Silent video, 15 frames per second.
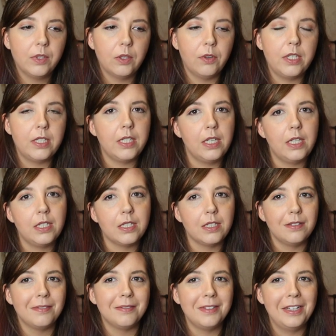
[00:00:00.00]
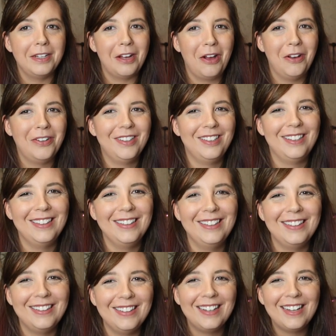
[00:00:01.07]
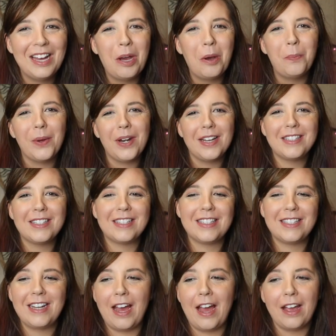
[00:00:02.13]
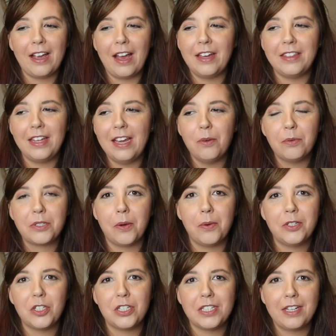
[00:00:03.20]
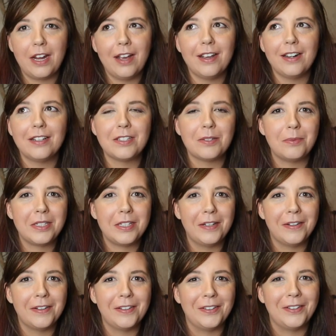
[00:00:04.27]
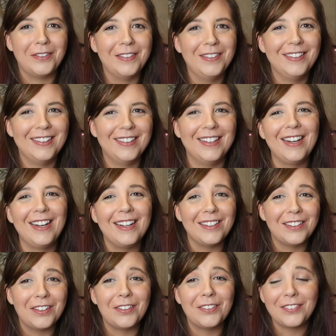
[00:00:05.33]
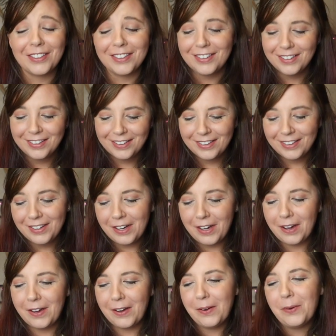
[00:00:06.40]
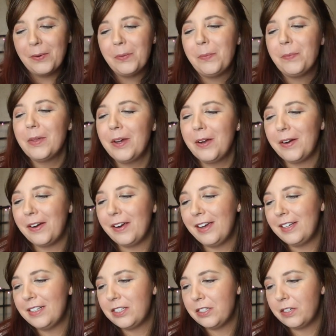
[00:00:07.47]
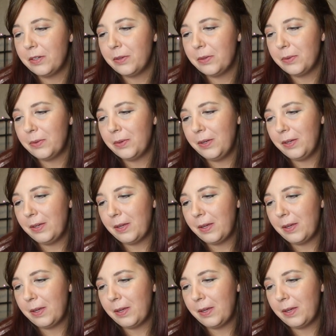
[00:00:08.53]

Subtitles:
Reese's and, you know, but as a snack, I think I was always just snacking on some cereal. I love it. All right, so